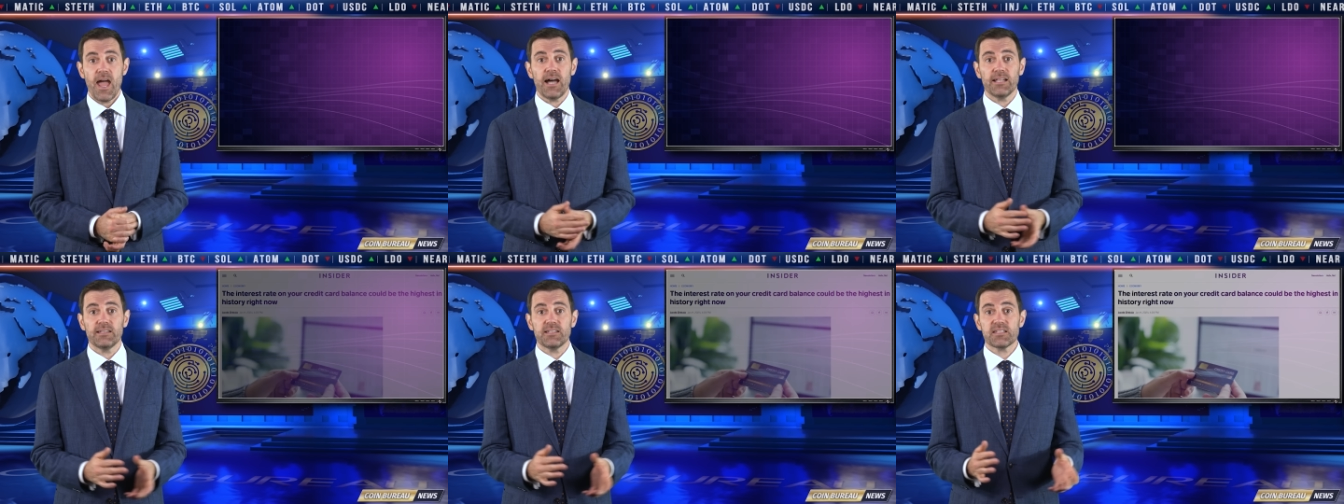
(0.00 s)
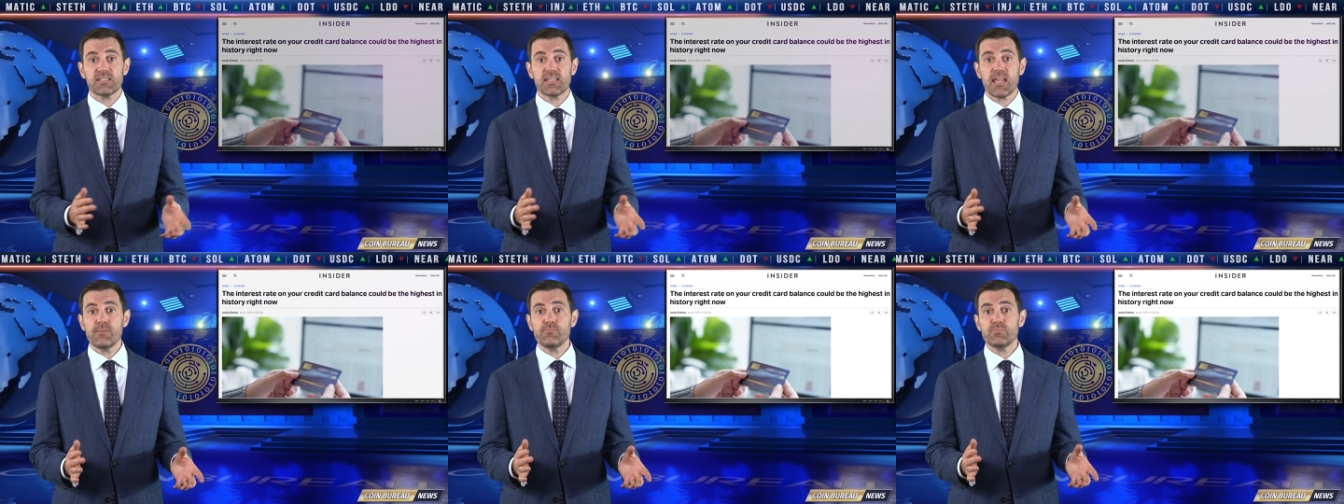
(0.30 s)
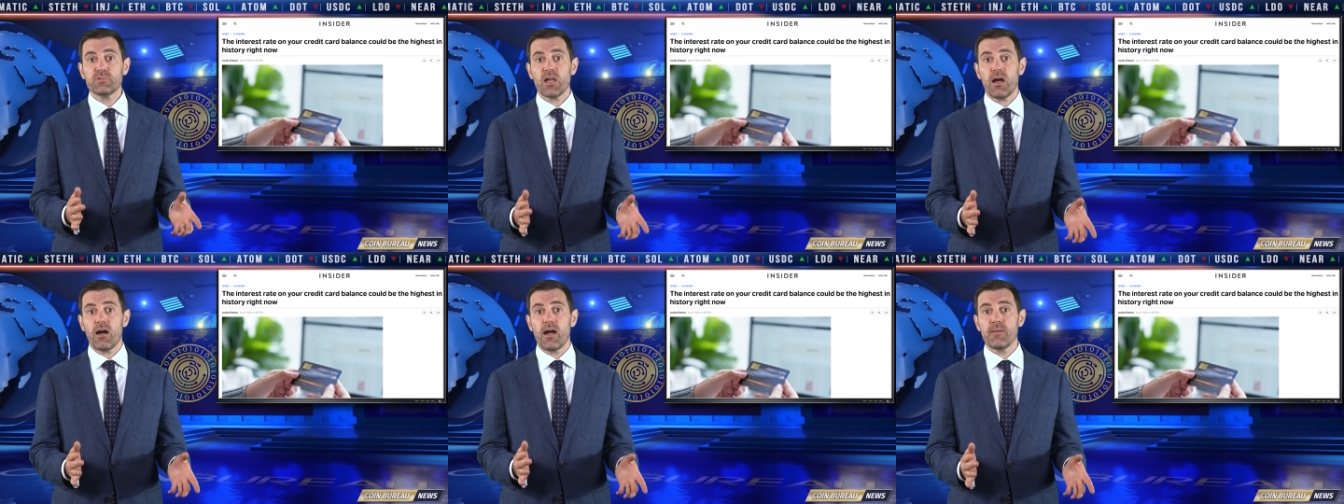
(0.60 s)
At the
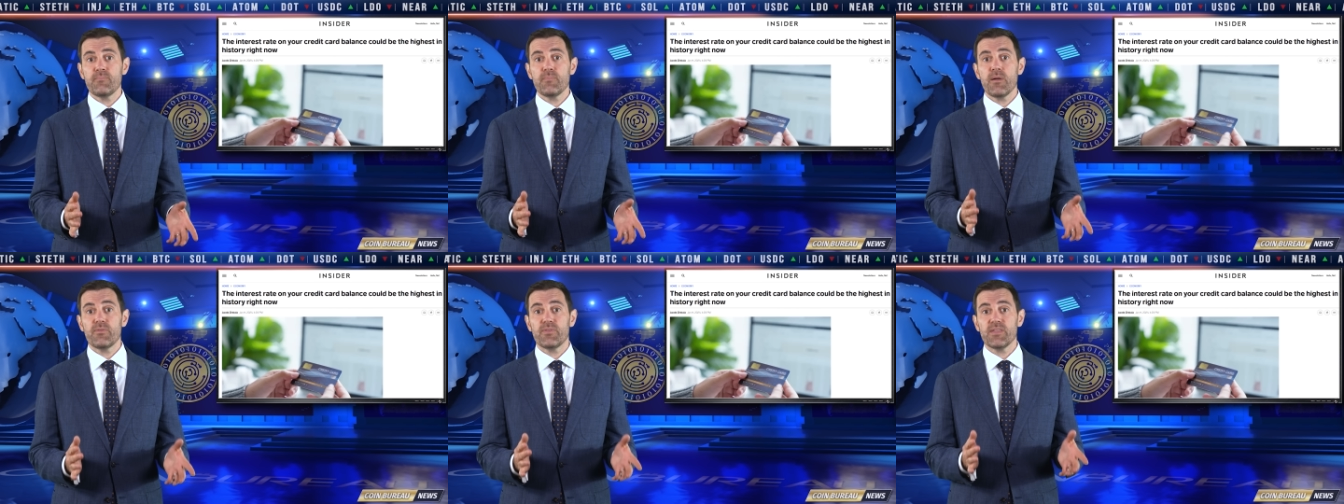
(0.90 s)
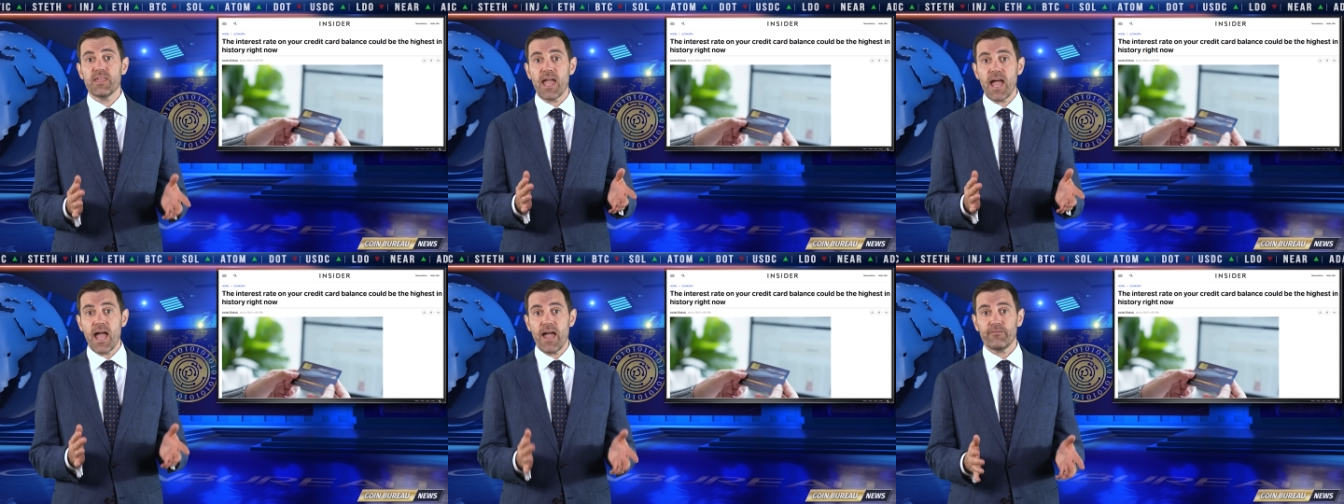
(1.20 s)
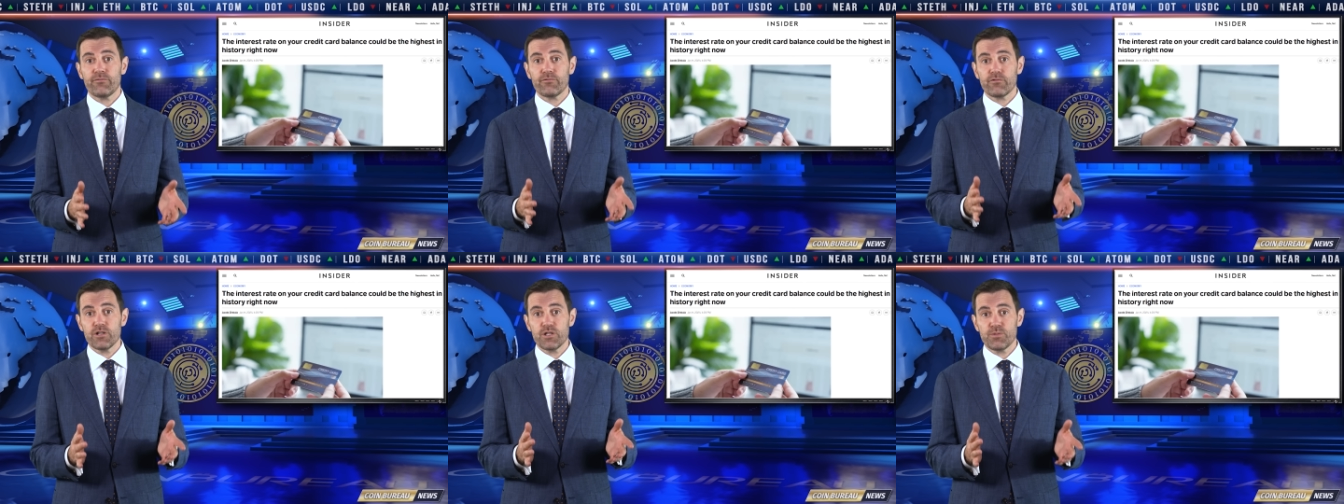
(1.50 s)
same time, the
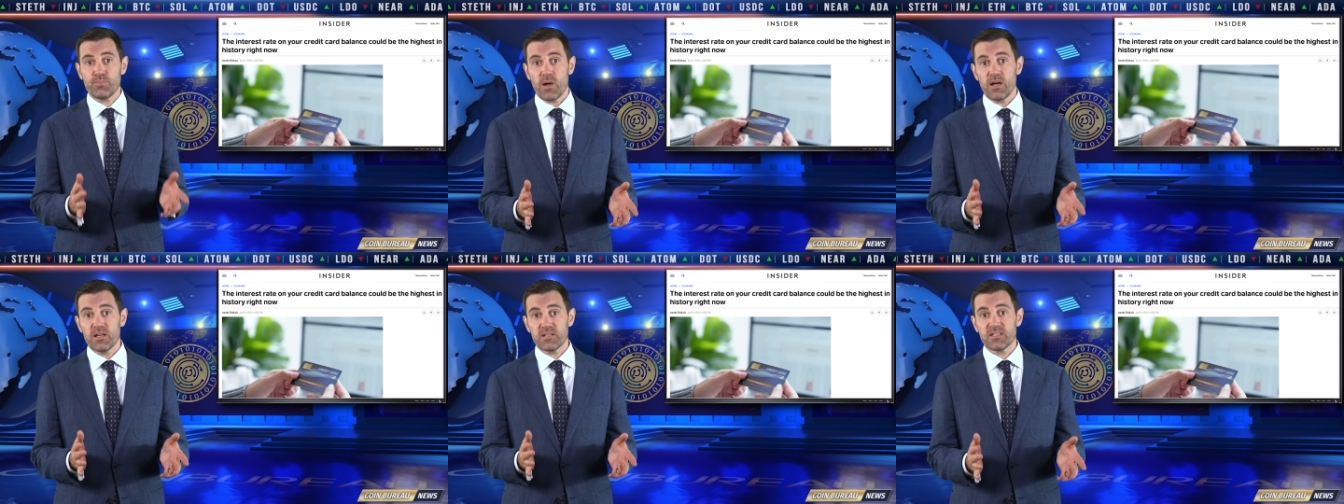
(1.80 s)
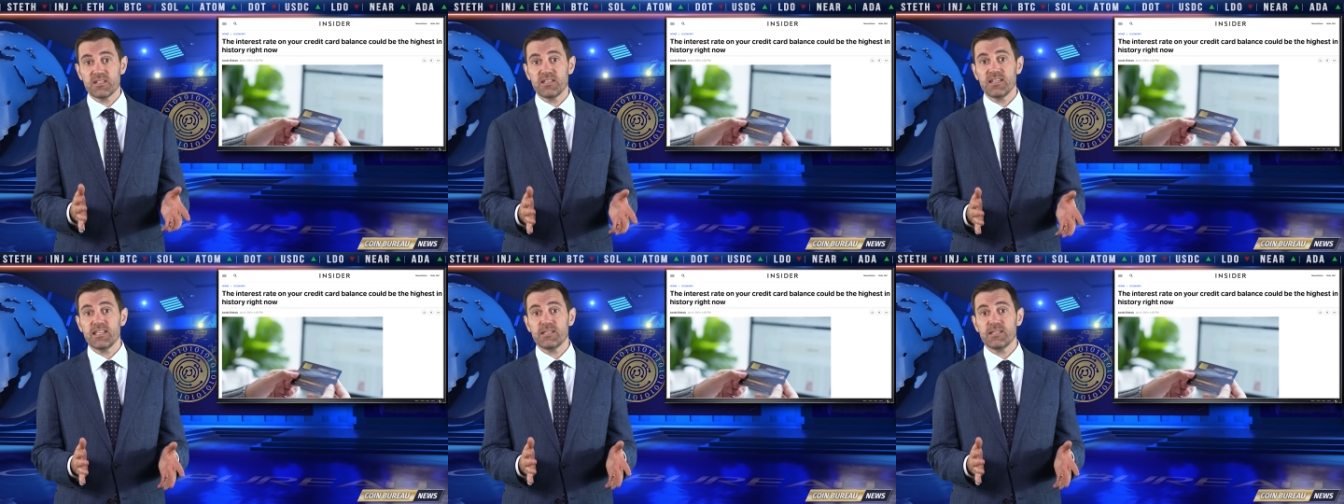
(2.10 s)
average person